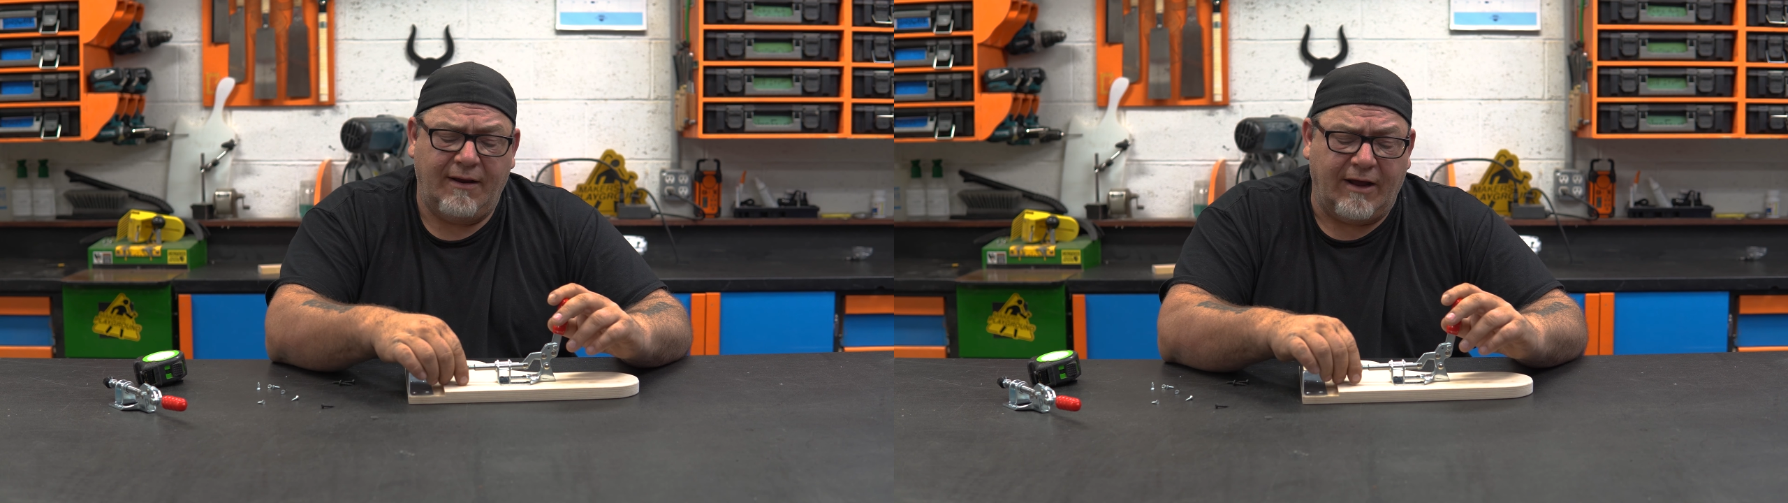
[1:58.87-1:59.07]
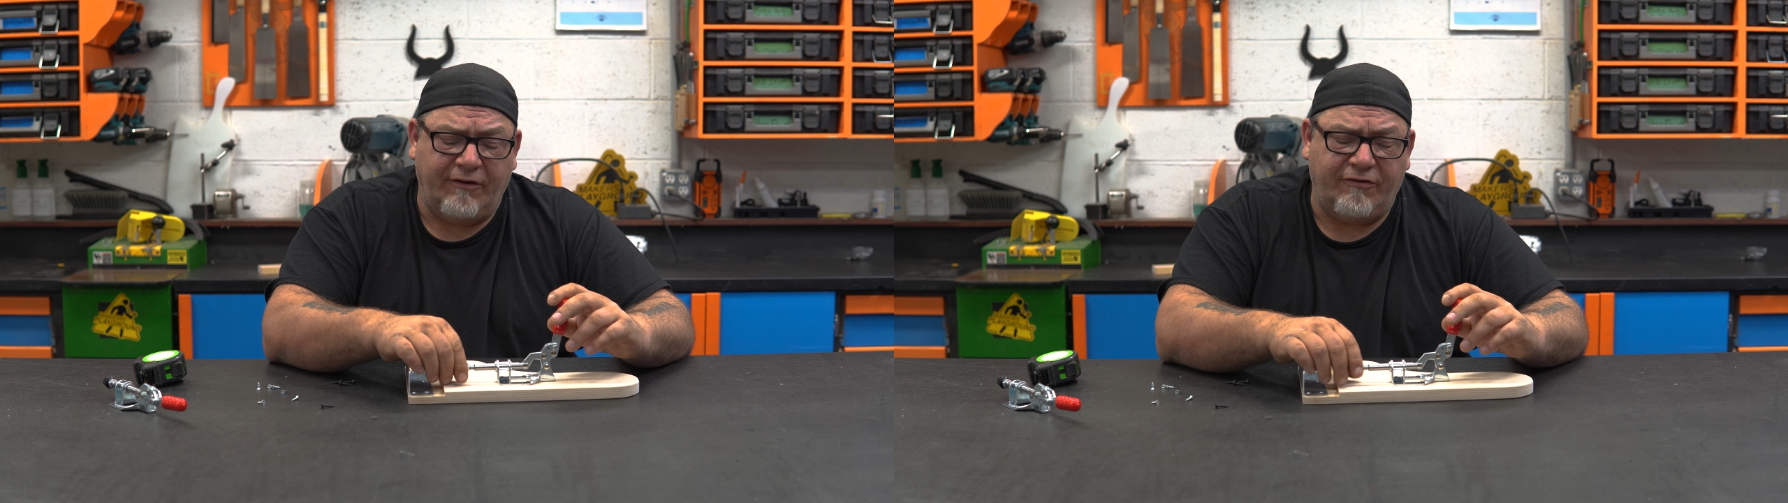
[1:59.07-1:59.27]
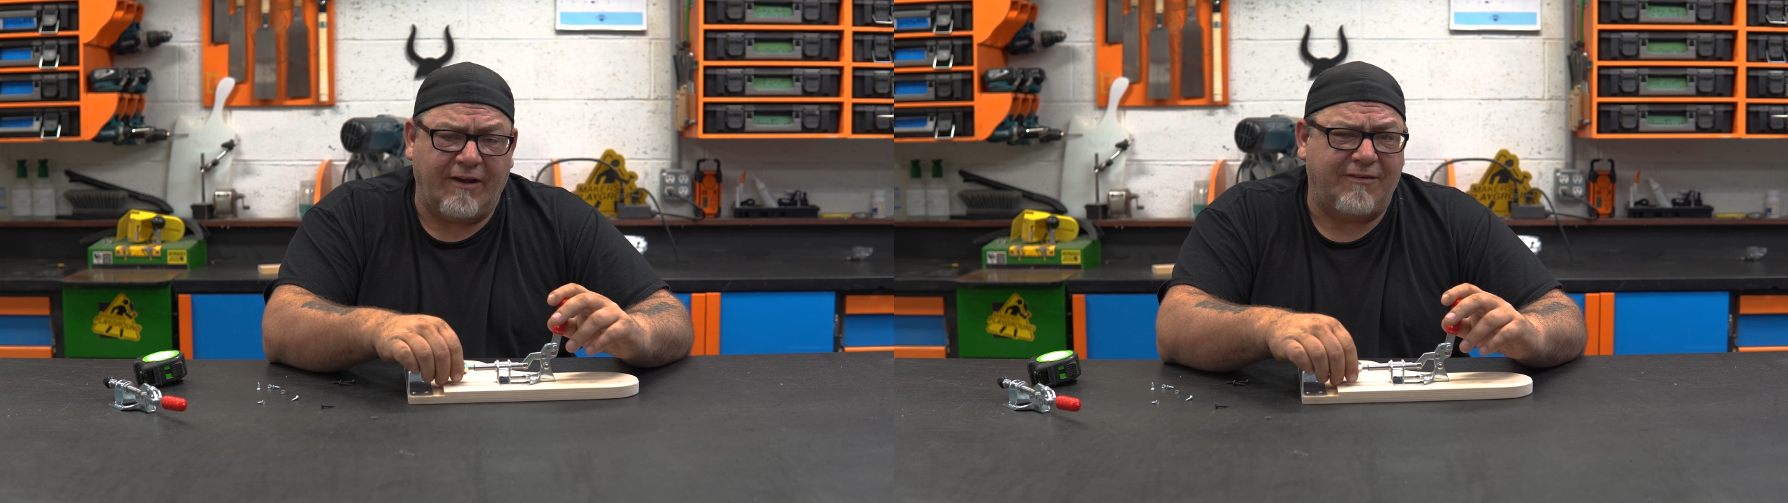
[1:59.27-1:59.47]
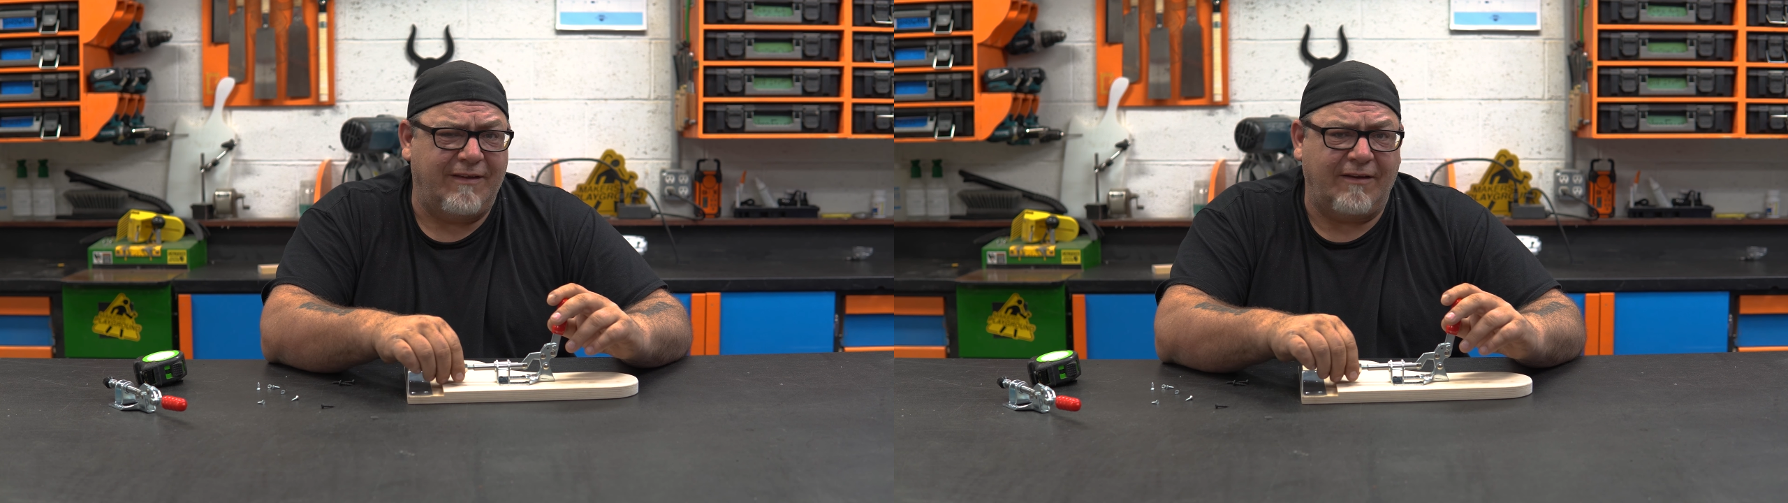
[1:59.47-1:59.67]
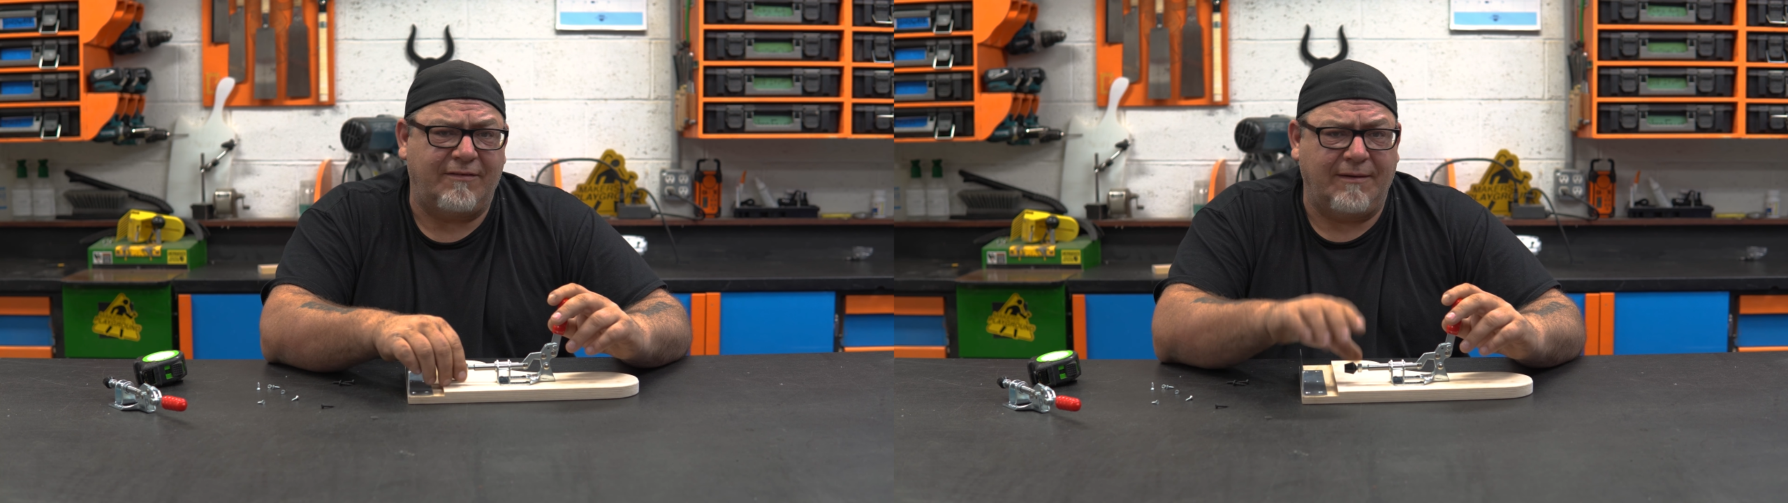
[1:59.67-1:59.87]

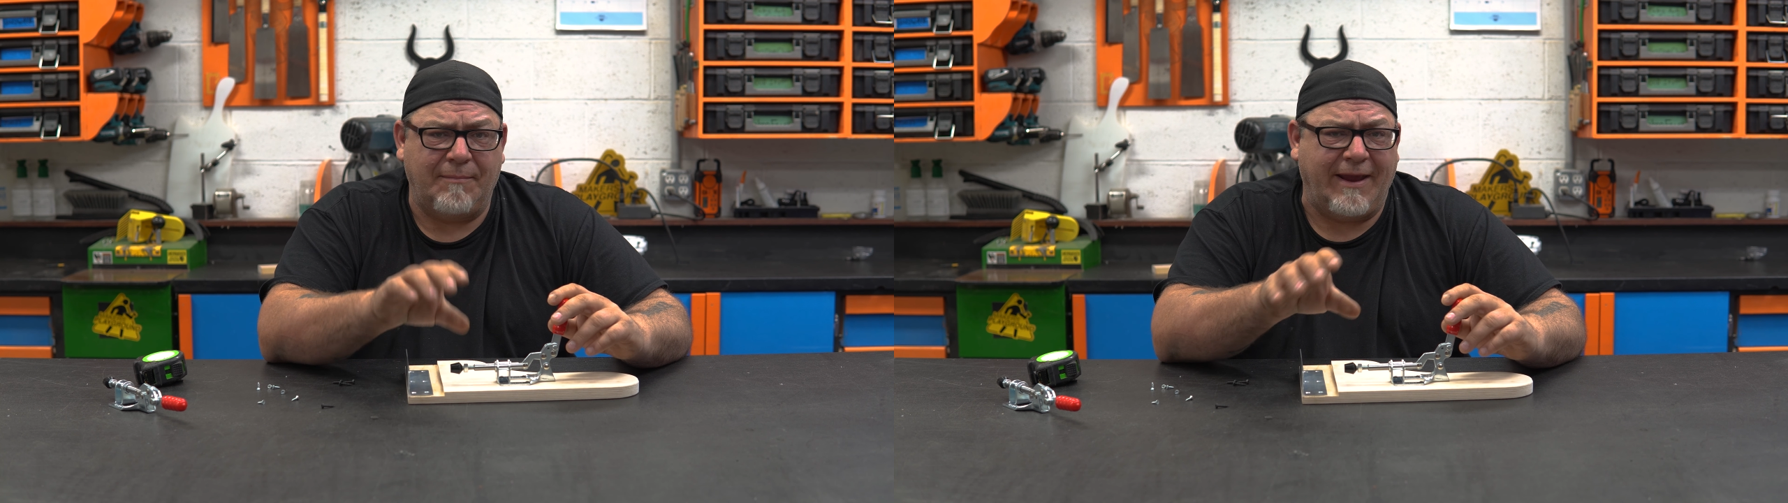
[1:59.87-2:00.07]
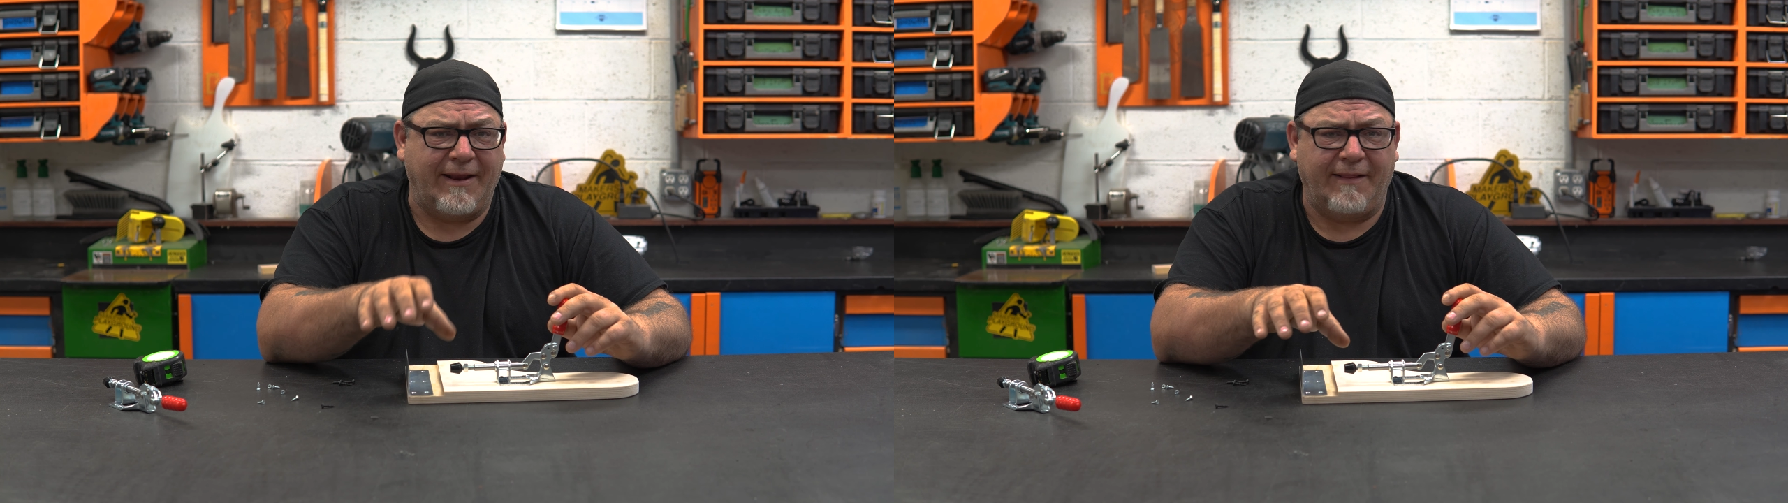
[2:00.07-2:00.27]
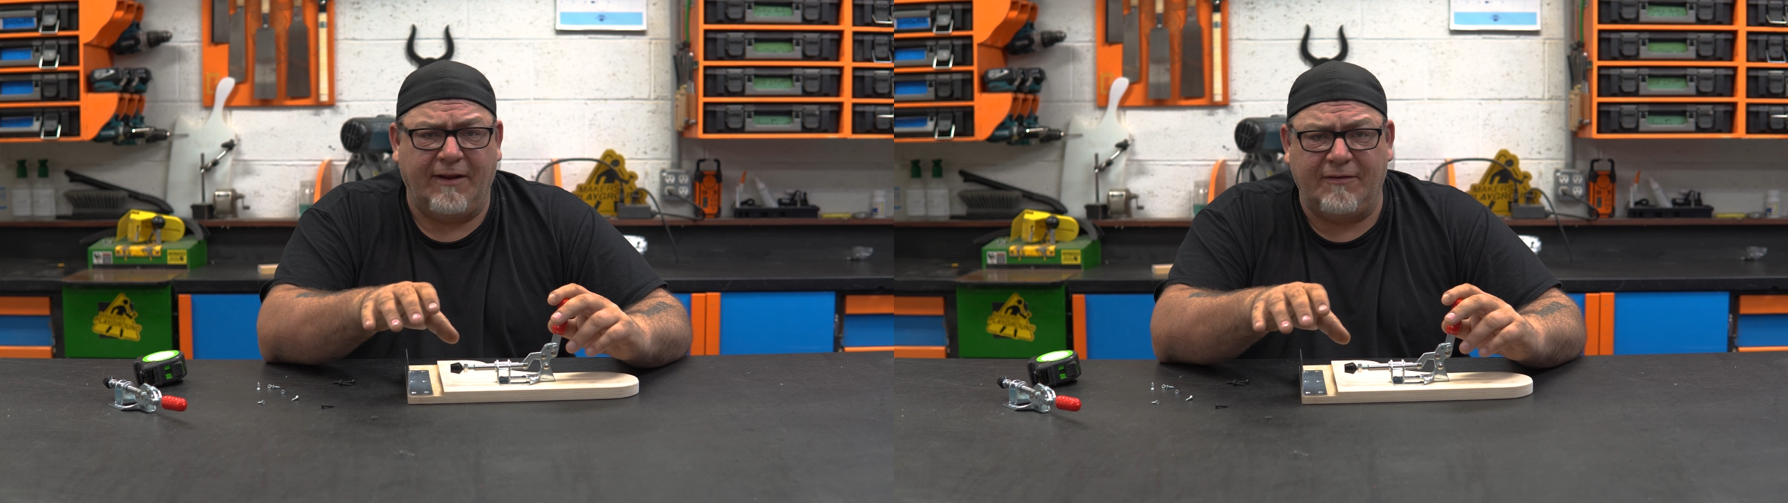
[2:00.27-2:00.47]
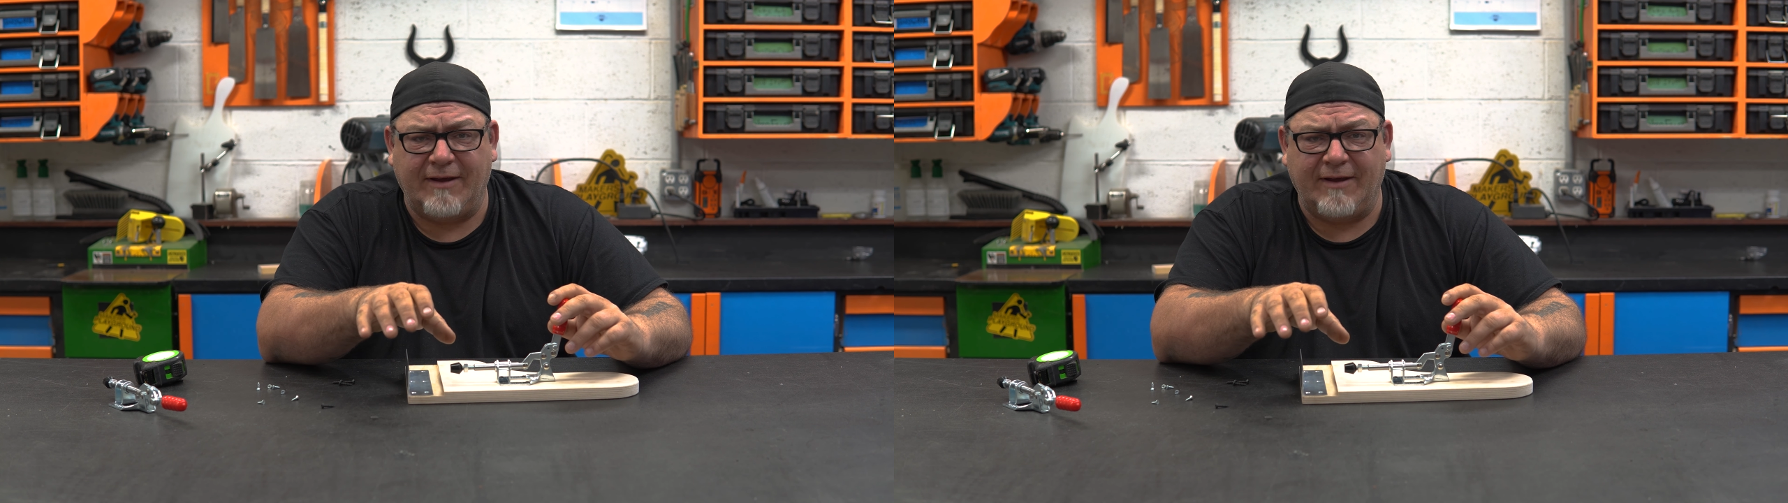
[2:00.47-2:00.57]
adjust this to make it a little